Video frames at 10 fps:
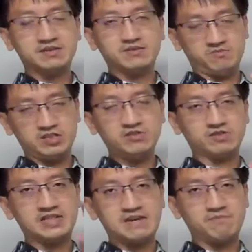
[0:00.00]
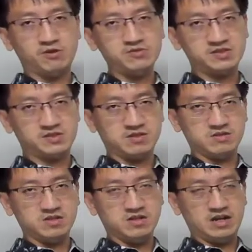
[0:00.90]
we need to signpost
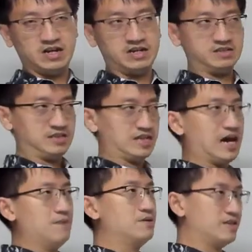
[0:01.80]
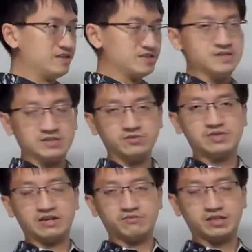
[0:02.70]
the carbon a little bit so
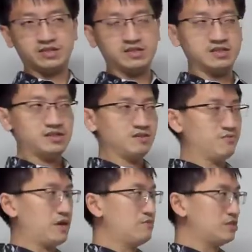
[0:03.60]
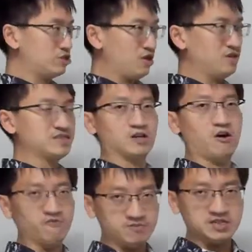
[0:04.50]
that when we draw the
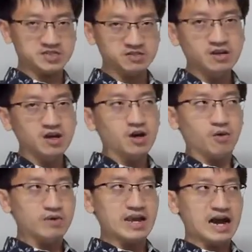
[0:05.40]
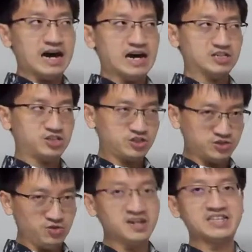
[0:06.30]
conformation, we are
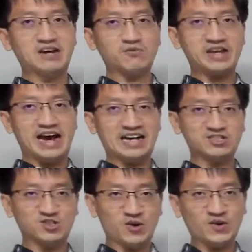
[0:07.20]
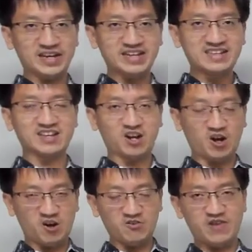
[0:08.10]
sure that we are drawing the
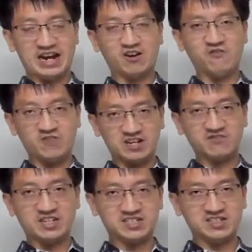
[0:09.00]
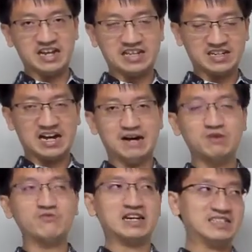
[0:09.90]
correct configuration at the
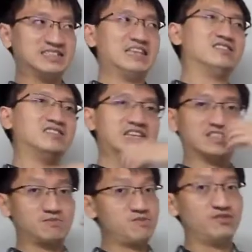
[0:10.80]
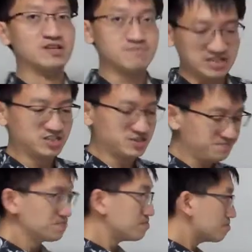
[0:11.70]
carbon rather than its mirror image.
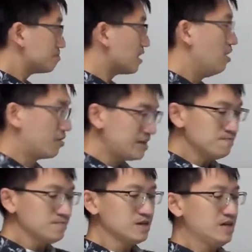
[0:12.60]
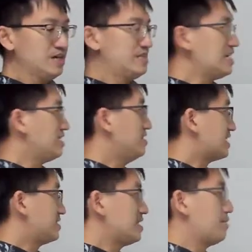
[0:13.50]
Okay, then the
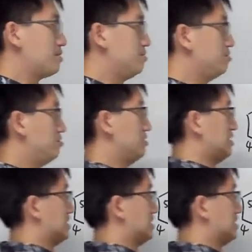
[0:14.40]
next thing I'm going to do is